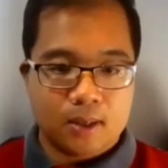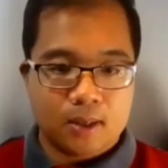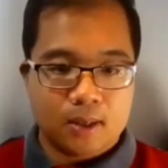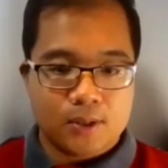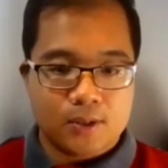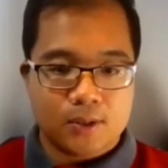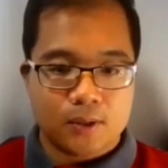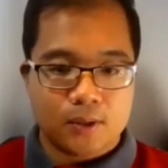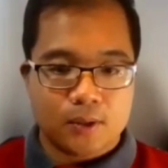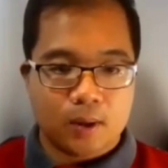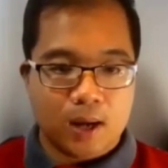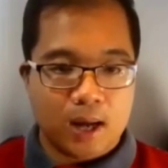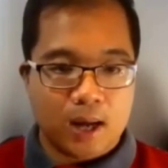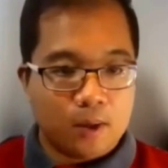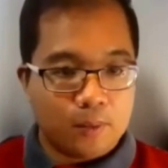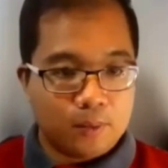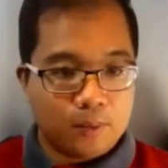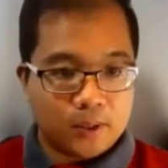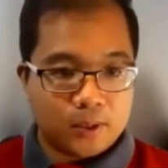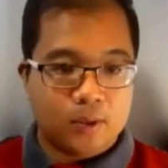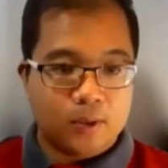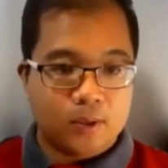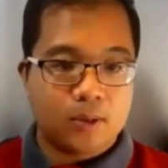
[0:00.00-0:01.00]
So how
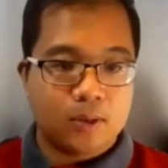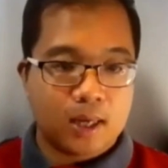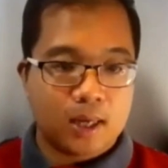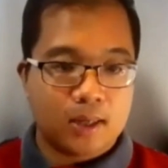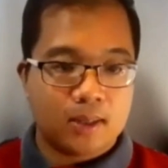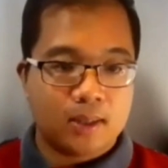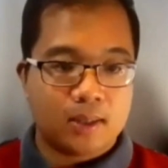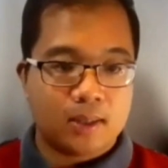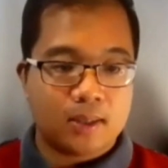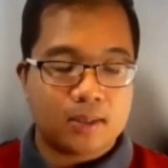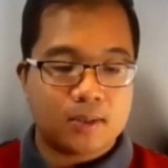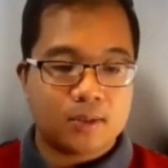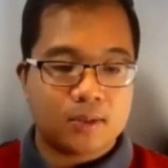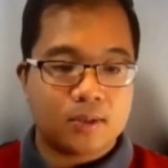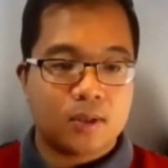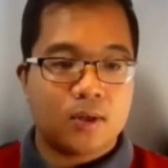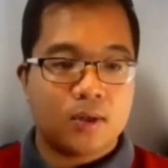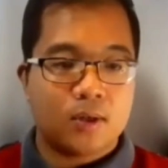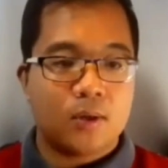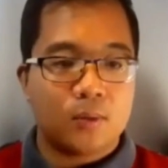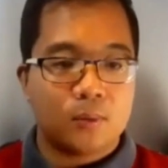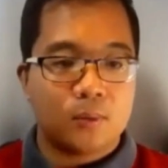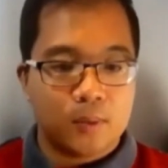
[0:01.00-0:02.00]
we do that is
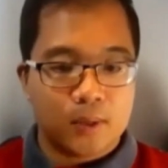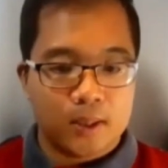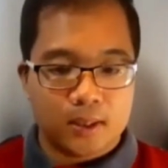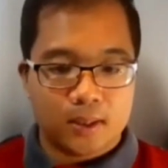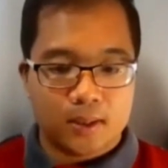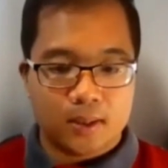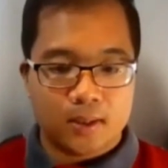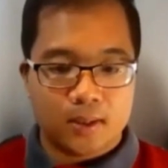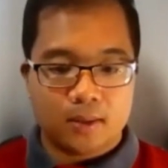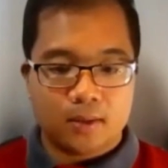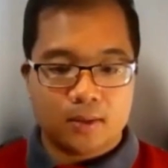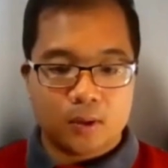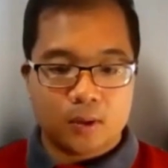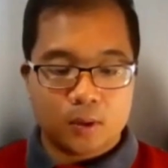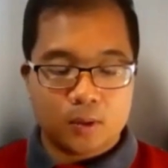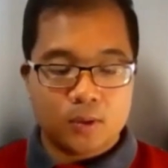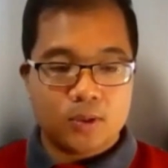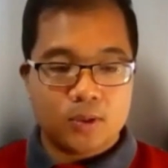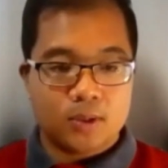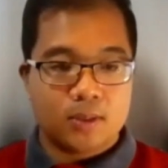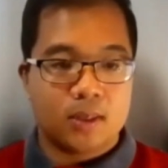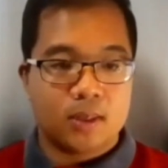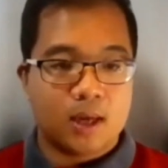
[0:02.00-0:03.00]
we'll go
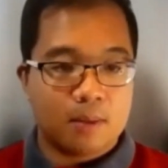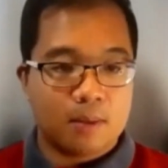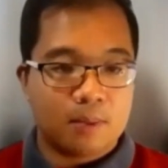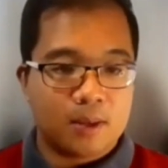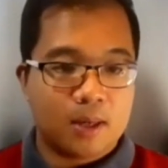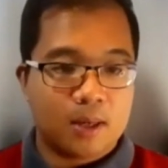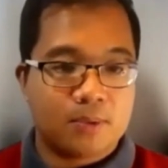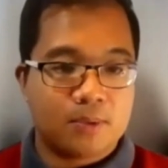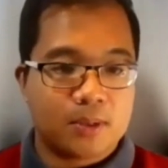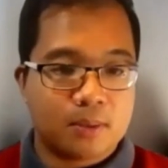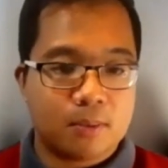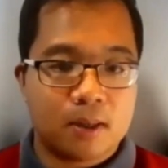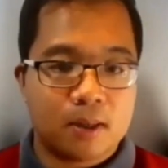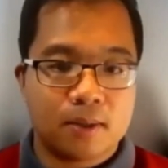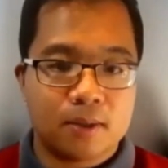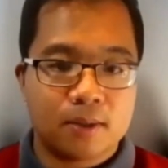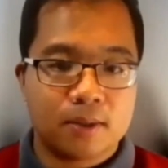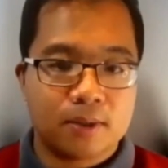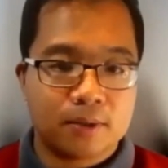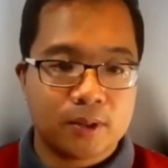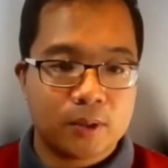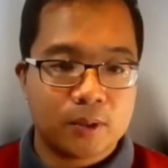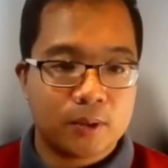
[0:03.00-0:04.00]
to the epilepsy
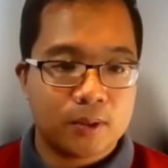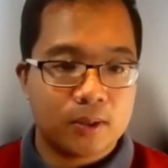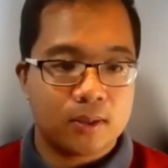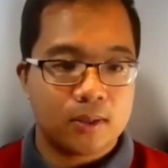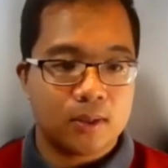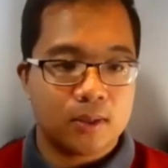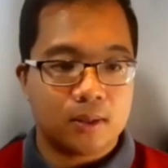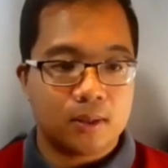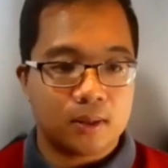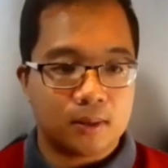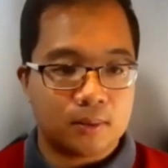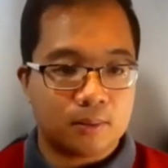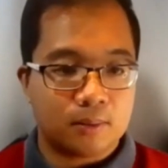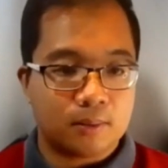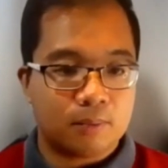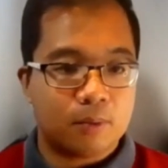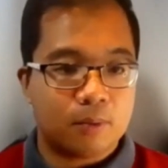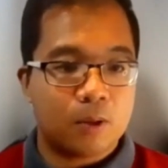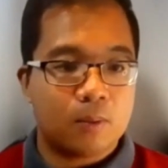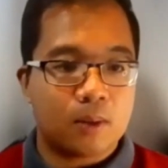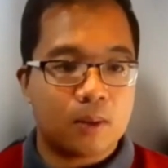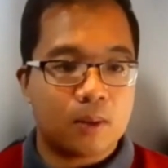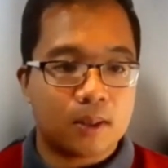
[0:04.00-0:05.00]
monitoring unit in
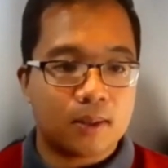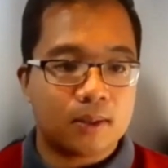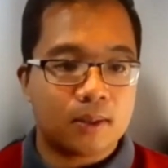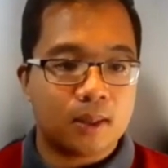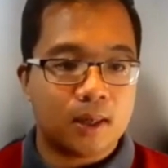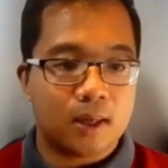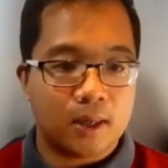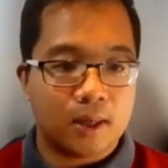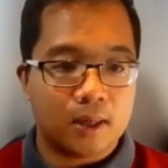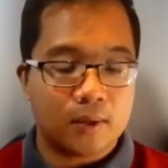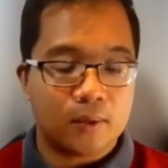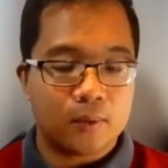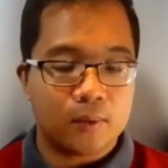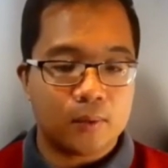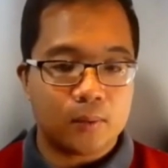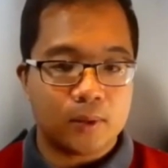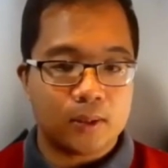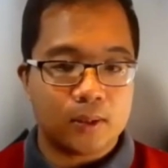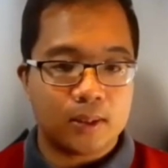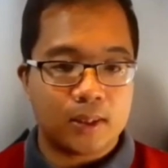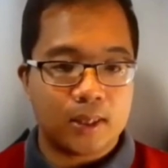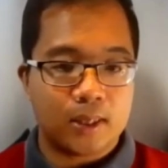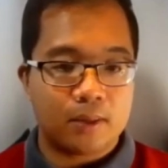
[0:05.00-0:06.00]
Beaumont, and
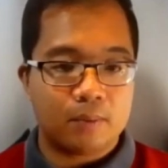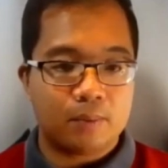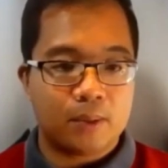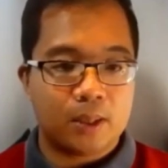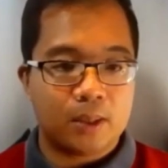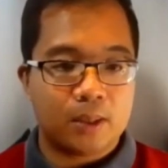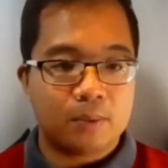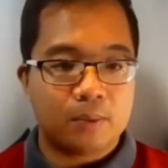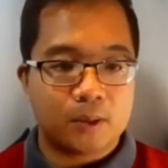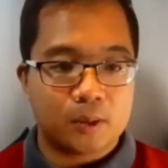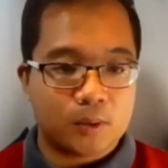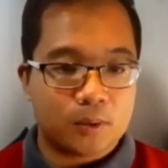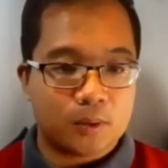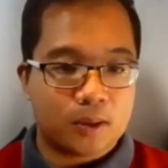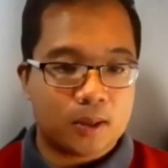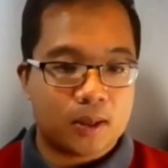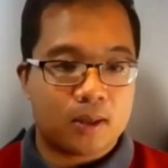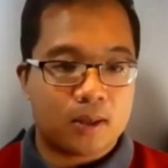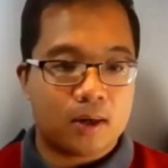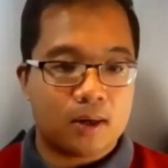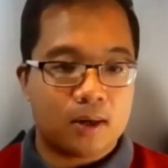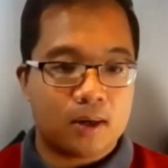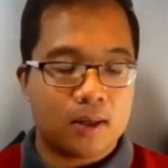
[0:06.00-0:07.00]
we'll get people who
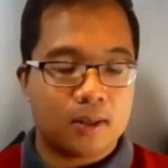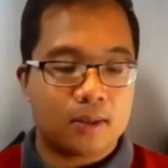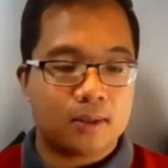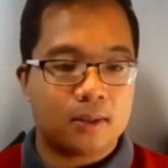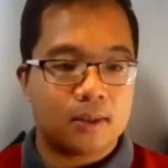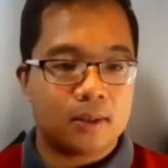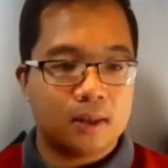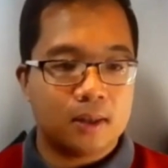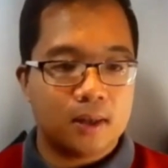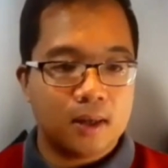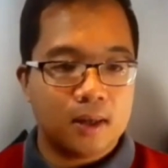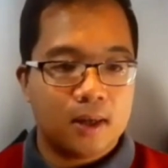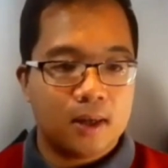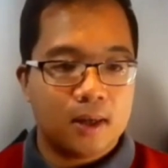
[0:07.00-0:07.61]
are on